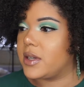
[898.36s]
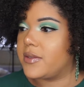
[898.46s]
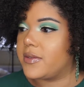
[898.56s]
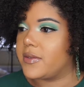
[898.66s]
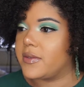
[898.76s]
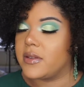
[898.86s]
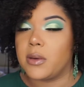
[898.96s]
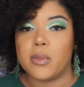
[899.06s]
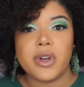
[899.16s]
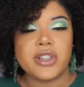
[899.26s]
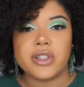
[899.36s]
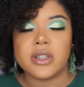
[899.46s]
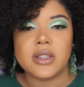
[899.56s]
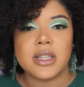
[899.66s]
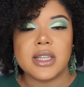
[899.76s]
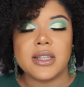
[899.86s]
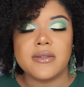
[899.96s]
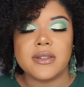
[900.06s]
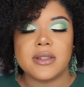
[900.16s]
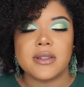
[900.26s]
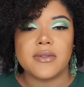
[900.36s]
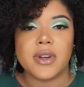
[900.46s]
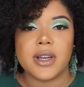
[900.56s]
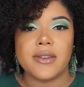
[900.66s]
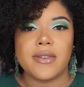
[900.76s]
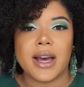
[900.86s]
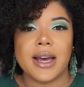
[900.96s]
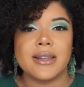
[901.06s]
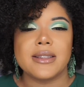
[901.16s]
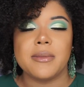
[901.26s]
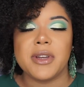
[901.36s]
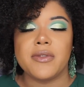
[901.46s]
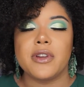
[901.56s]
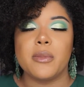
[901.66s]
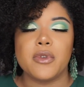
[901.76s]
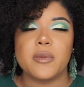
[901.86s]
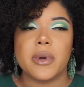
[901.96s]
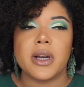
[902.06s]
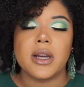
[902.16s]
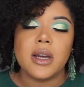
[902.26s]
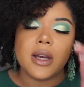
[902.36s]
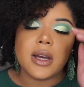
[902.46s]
if The moisture leaves very fast. I mean, for the most part,